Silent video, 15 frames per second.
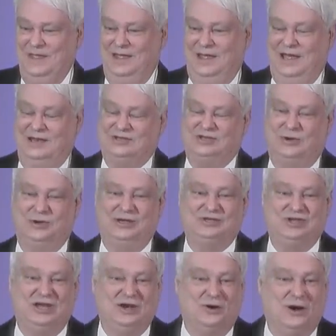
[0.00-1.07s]
And so
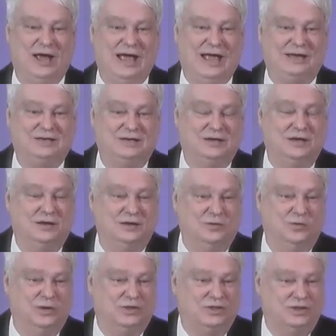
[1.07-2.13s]
he's interacting
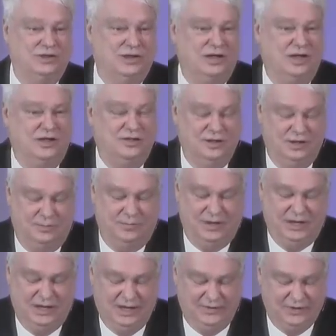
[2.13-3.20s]
with uh, them
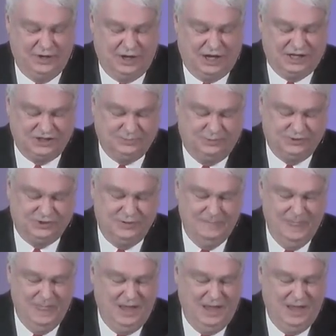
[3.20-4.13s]
in the Gospels.